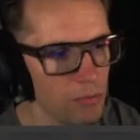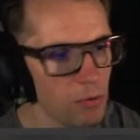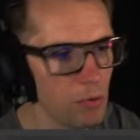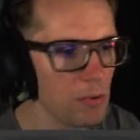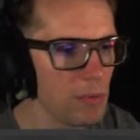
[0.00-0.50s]
we
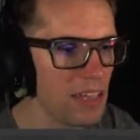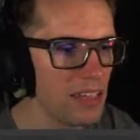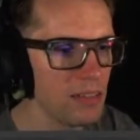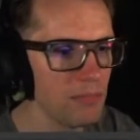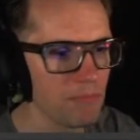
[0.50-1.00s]
would be
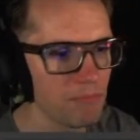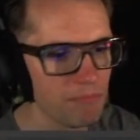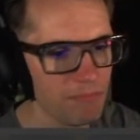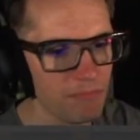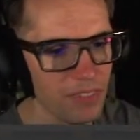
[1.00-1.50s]
making.
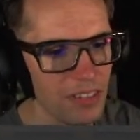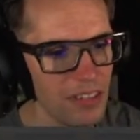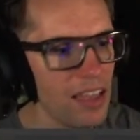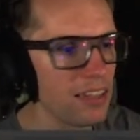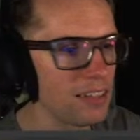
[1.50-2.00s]

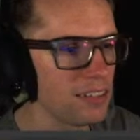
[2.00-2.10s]
Yeah.